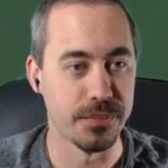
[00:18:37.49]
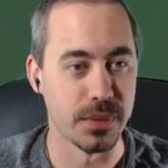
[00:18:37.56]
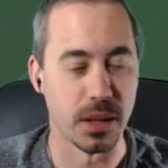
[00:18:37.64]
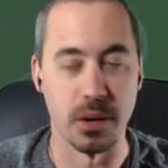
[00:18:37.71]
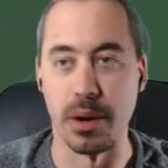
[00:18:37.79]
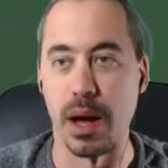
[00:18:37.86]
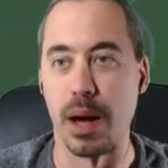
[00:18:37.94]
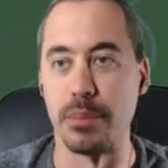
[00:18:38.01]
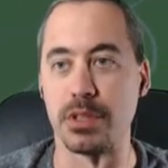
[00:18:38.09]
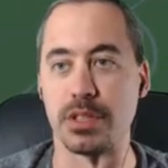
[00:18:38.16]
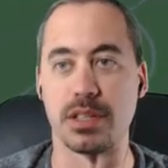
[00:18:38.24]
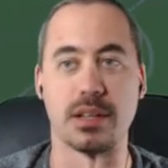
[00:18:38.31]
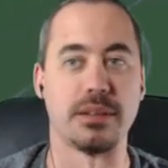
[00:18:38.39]
You know what? I'm
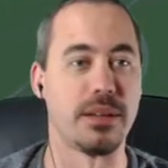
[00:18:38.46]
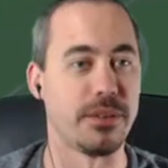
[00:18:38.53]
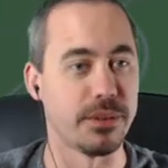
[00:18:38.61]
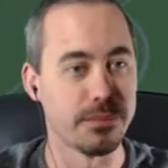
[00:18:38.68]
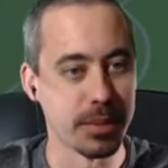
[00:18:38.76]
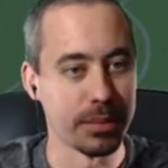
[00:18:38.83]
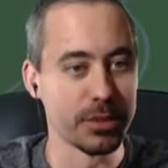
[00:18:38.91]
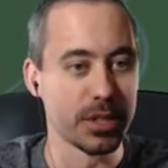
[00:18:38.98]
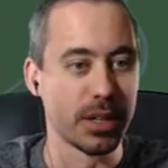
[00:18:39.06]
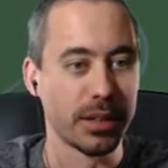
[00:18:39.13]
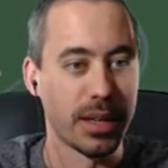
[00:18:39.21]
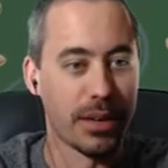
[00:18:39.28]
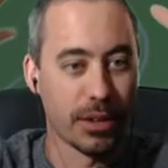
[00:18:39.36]
just going to leave it. I'm just
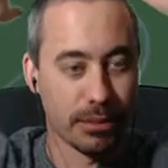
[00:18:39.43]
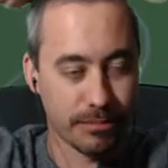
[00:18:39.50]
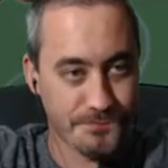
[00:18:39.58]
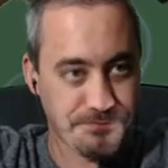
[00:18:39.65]
going to leave it.